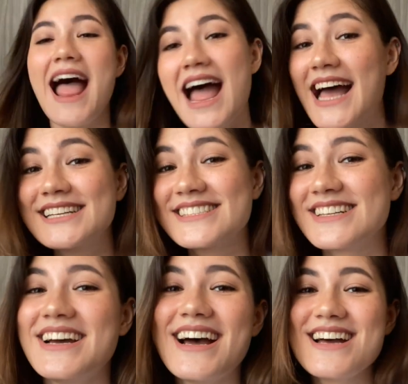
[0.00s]
and
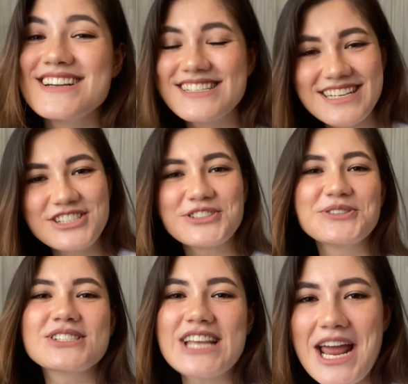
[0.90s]
an
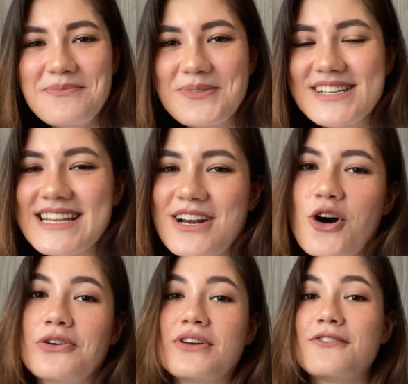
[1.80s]
additional 10%
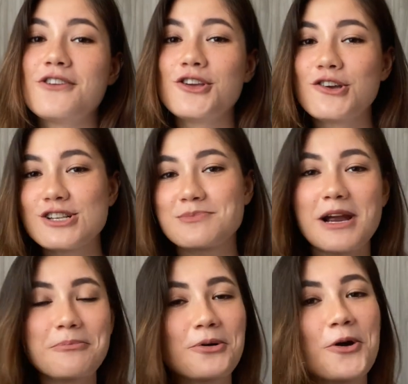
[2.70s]
off if you use
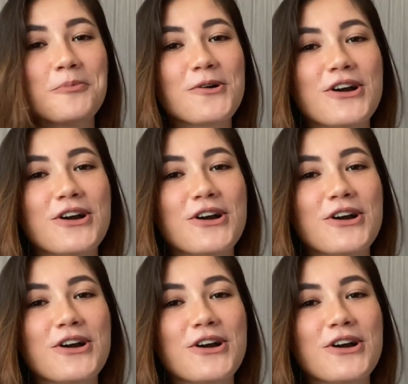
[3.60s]
my promo